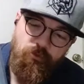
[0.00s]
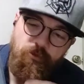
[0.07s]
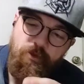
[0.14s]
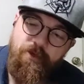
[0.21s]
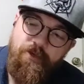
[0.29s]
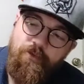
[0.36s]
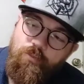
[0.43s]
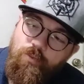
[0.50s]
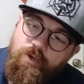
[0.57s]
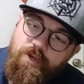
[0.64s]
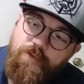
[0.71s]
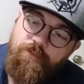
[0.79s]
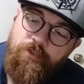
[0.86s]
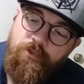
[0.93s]
black and
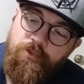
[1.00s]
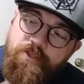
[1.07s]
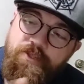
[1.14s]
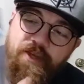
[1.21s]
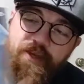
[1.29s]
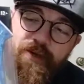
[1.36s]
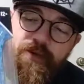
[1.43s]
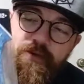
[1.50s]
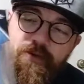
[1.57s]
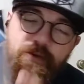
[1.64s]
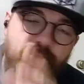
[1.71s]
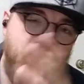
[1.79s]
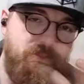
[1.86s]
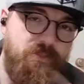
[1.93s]
white and blue aesthetic.
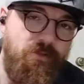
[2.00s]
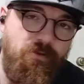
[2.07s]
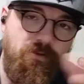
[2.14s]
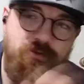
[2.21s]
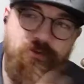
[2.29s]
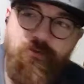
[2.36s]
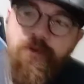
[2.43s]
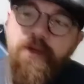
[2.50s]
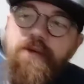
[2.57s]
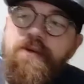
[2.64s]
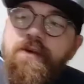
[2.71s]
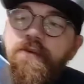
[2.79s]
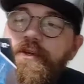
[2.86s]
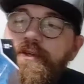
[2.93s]
Still looks great.
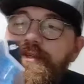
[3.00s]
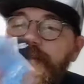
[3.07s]
Never get